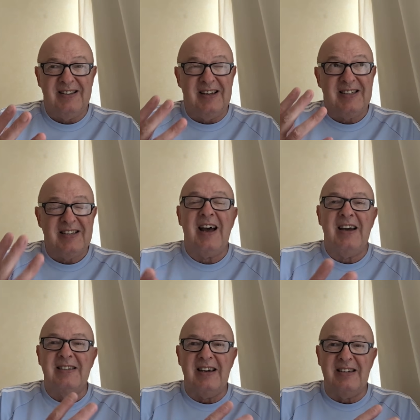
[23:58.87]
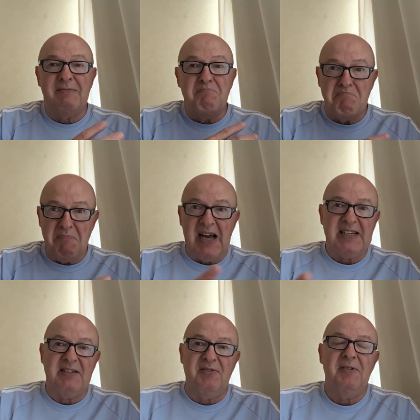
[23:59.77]
This side is
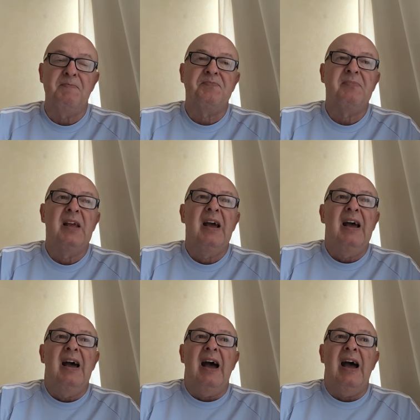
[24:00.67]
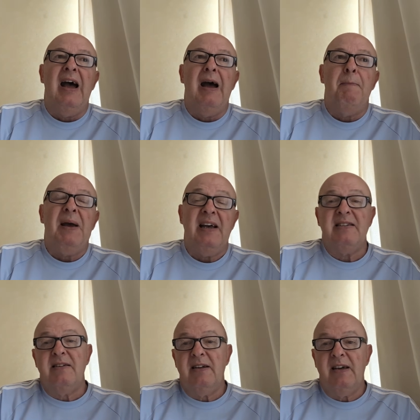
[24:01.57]
massive.
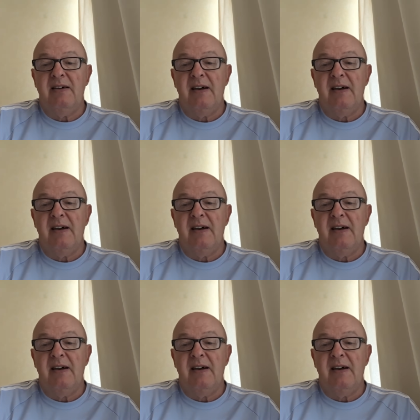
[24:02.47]
Personally,